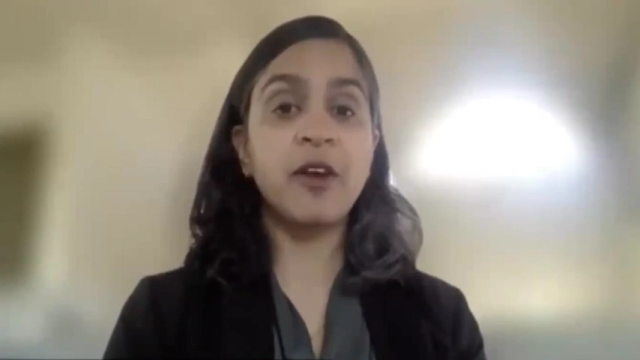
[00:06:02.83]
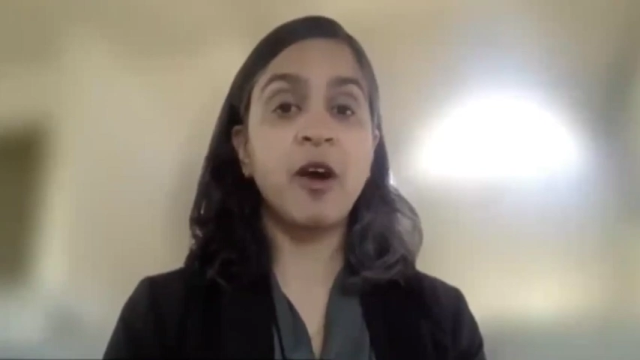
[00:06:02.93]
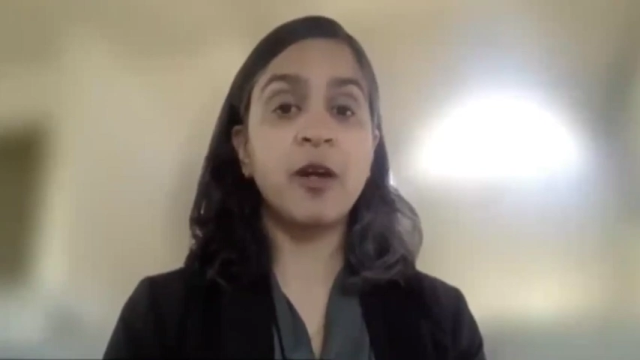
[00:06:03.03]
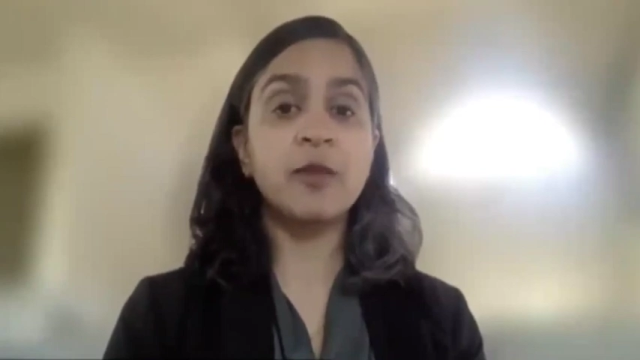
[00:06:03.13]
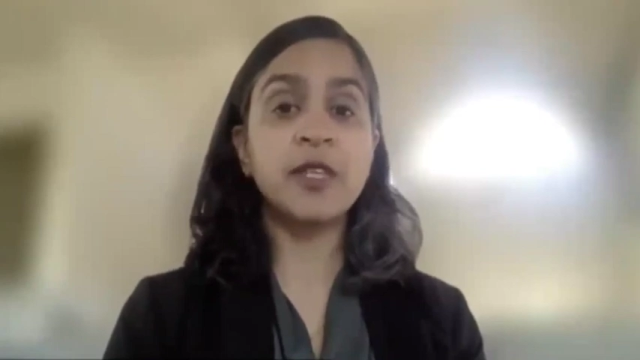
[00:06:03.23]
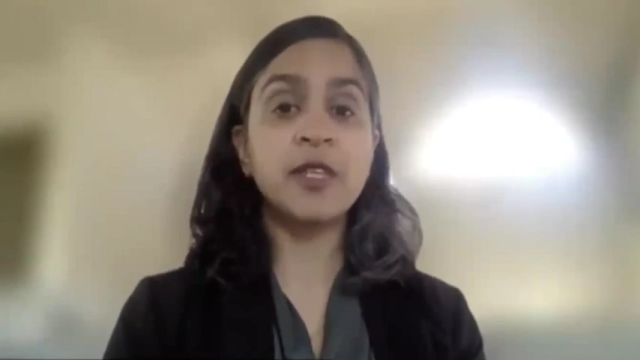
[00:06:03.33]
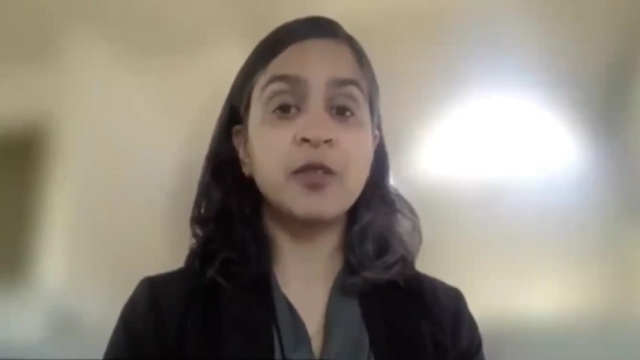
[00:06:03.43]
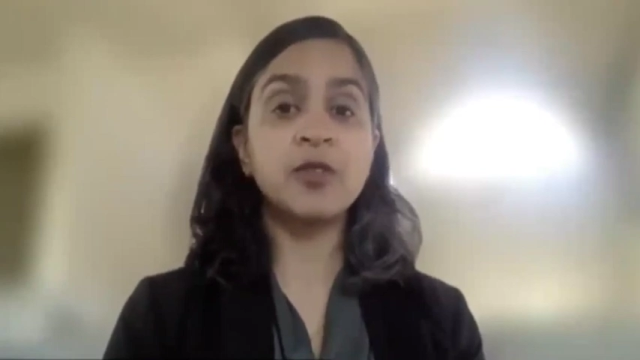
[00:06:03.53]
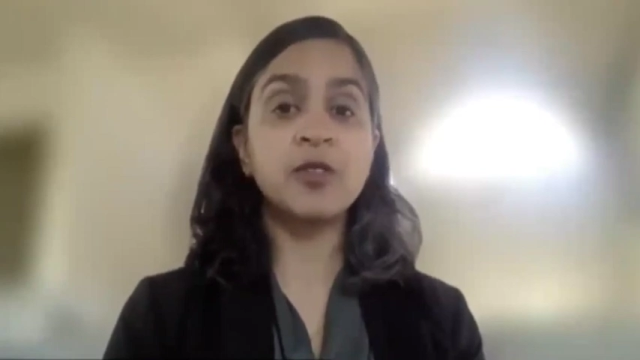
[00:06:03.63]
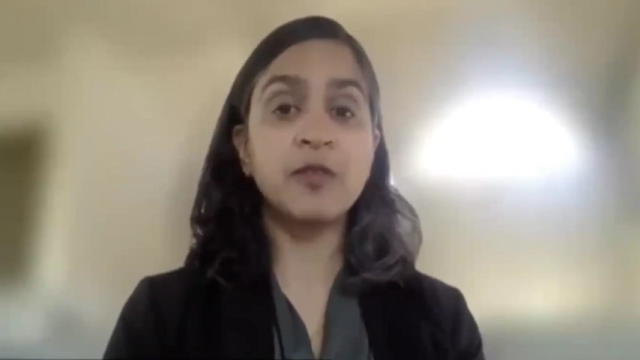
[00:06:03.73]
the harms
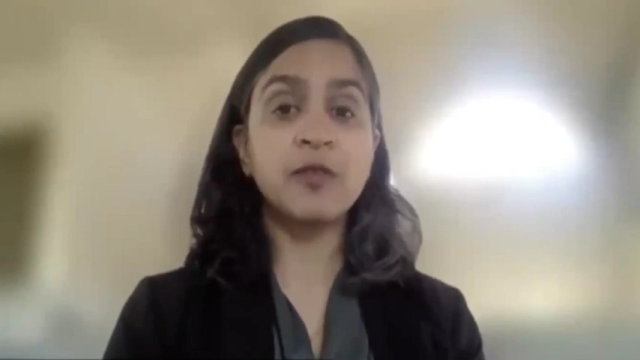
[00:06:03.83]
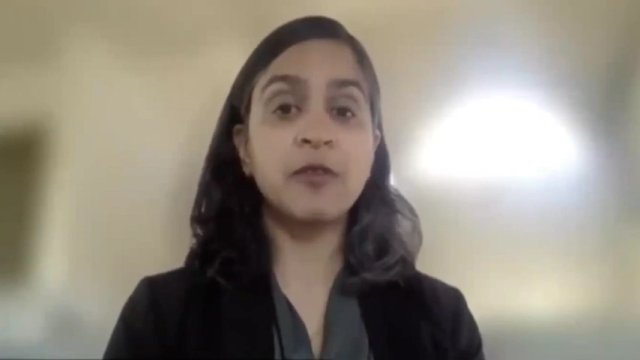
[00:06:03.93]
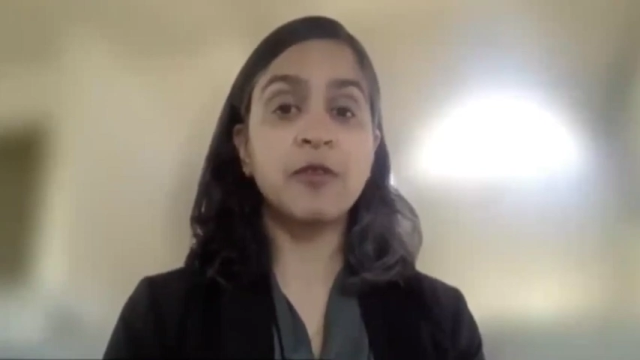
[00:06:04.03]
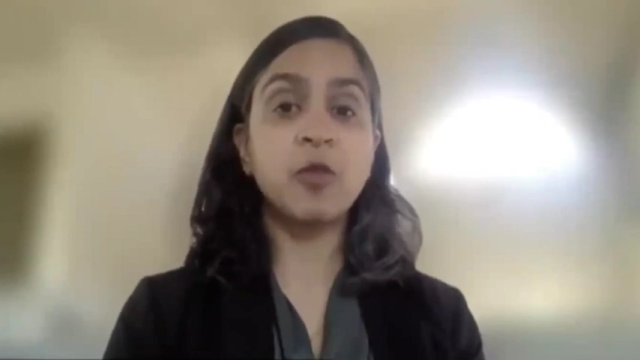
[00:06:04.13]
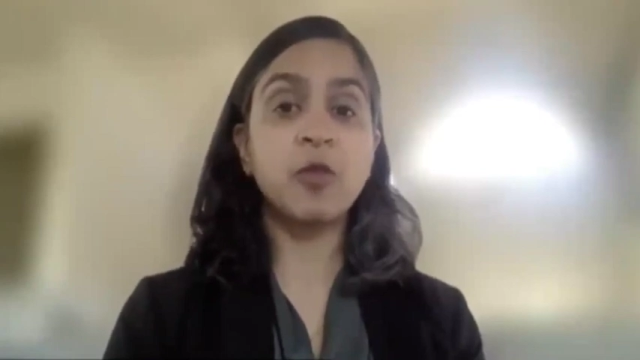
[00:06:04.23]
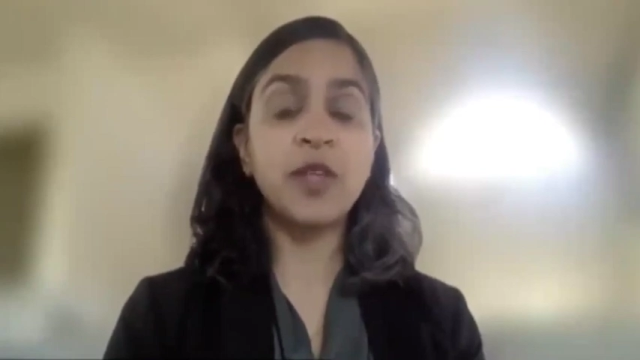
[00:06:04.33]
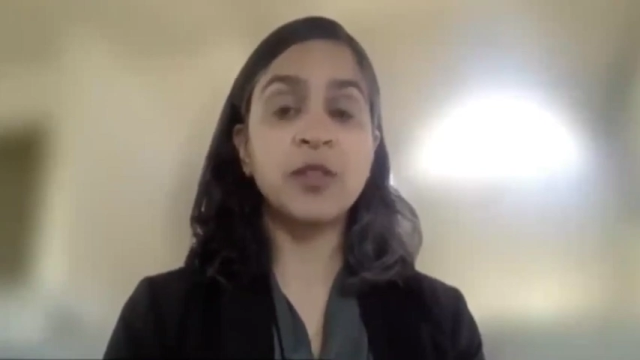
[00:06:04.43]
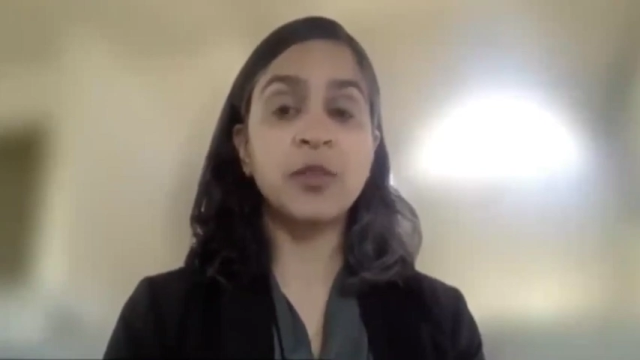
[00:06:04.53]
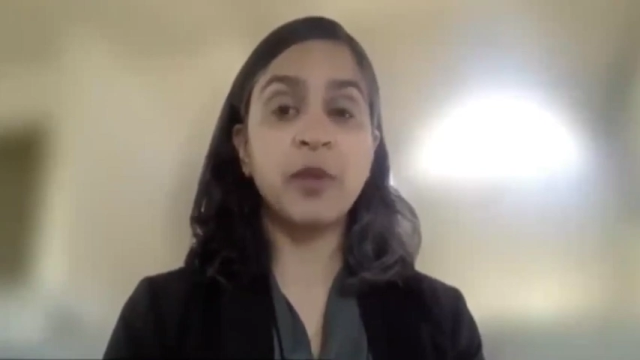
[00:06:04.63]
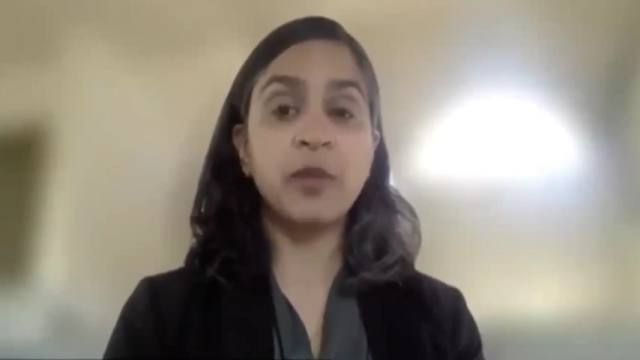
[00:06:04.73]
Hindus suffer from white
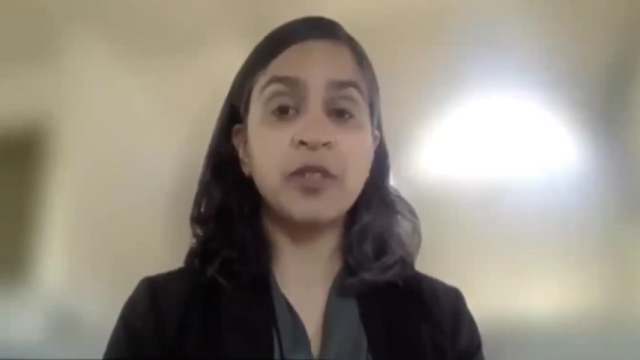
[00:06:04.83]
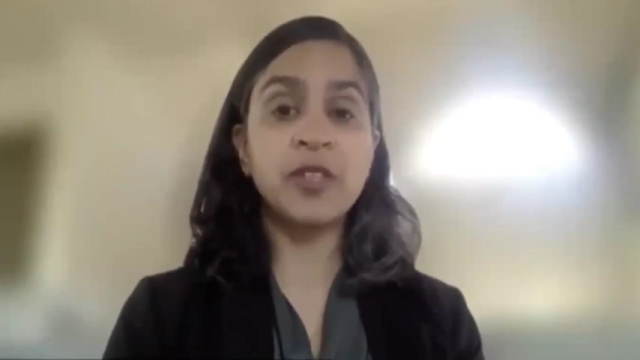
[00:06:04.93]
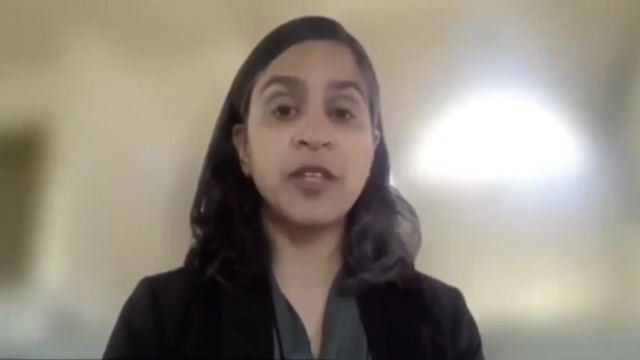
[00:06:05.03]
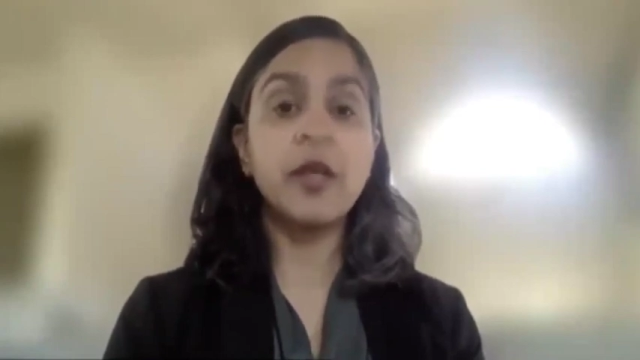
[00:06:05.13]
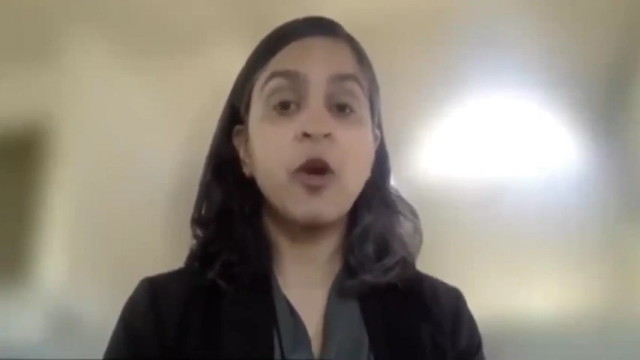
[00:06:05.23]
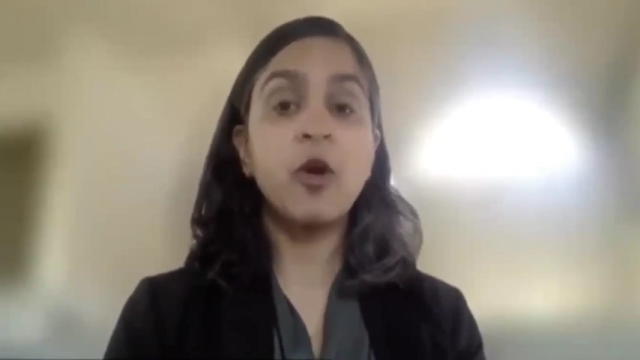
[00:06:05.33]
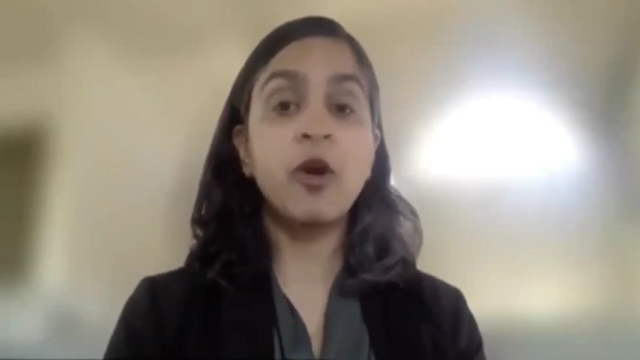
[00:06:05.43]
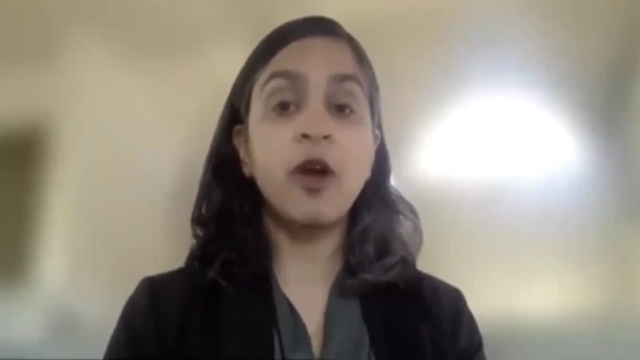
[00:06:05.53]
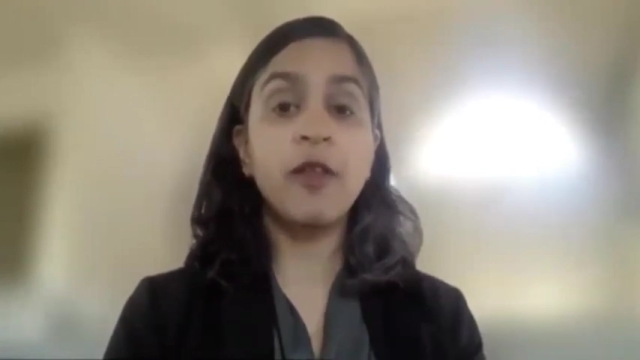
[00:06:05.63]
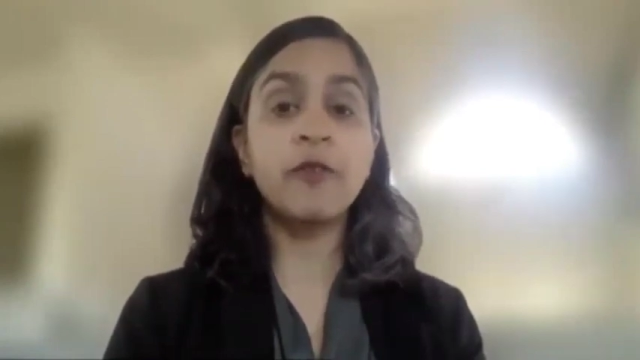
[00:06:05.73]
supremacy or
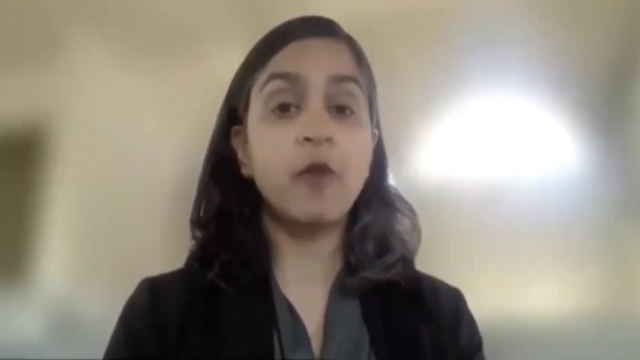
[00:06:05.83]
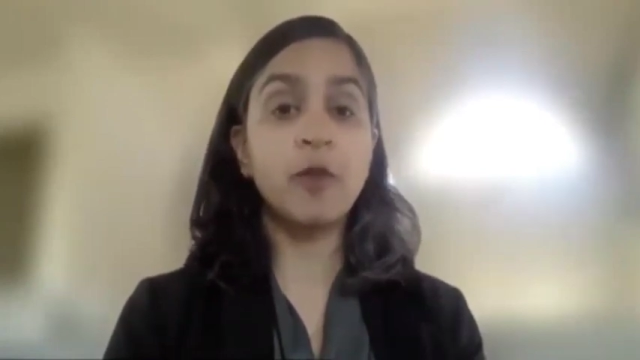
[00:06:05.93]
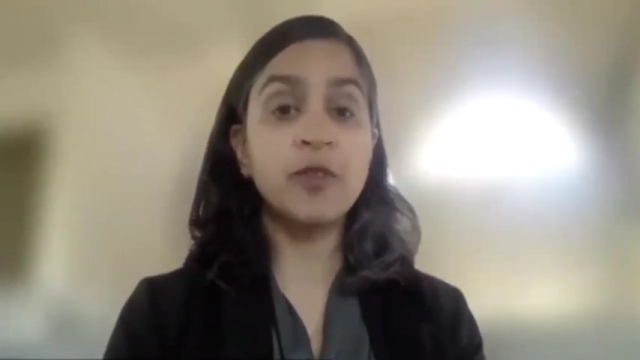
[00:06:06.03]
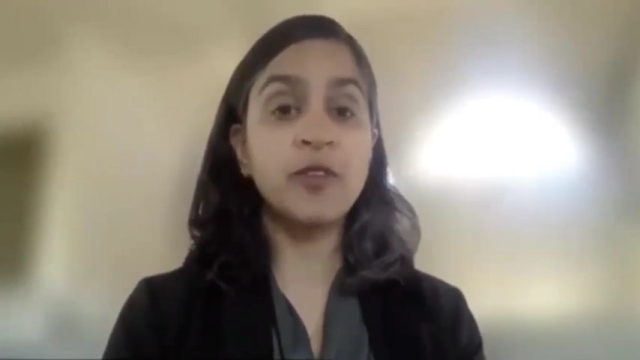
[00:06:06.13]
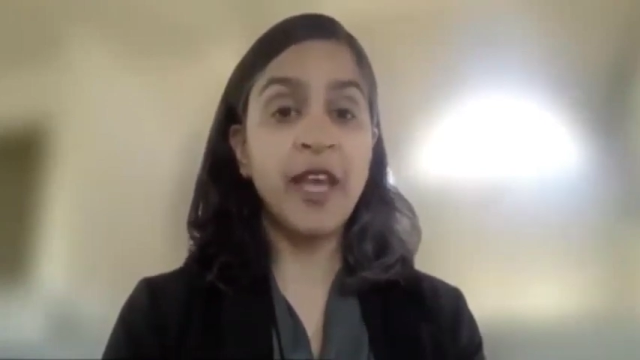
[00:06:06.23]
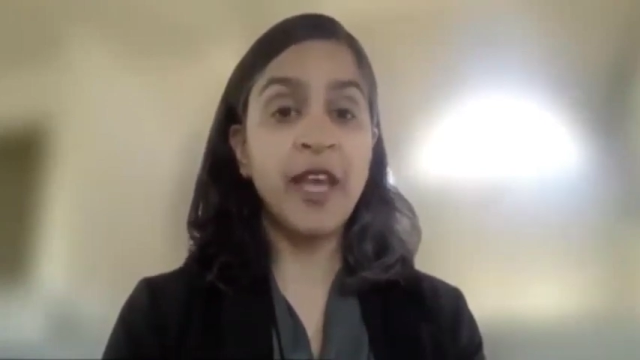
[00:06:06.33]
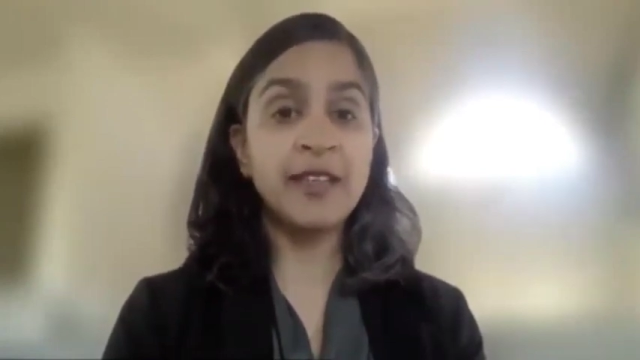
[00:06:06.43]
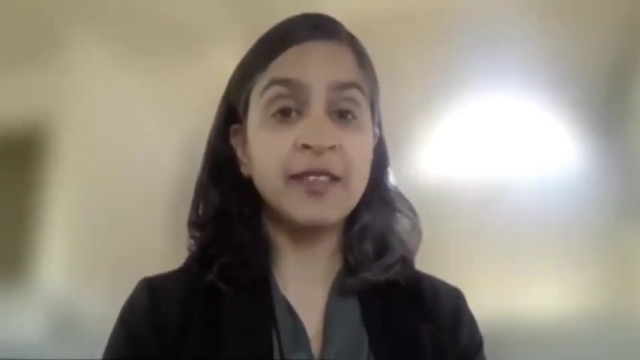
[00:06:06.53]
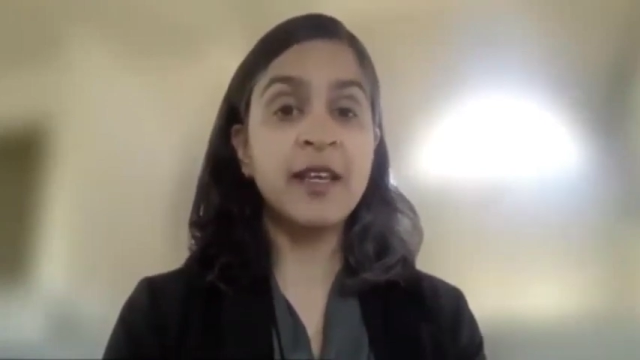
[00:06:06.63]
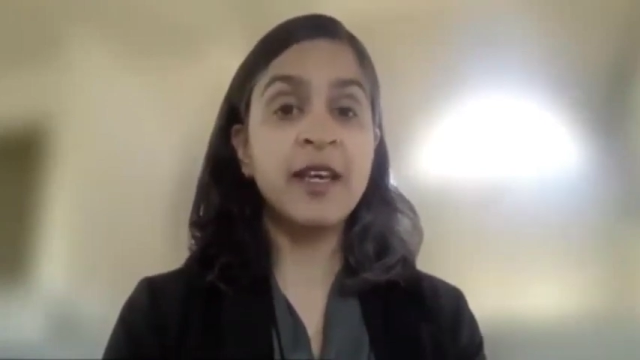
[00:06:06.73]
other forms of
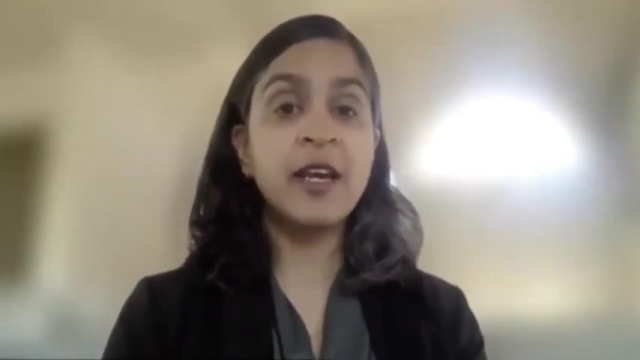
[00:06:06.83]
hate.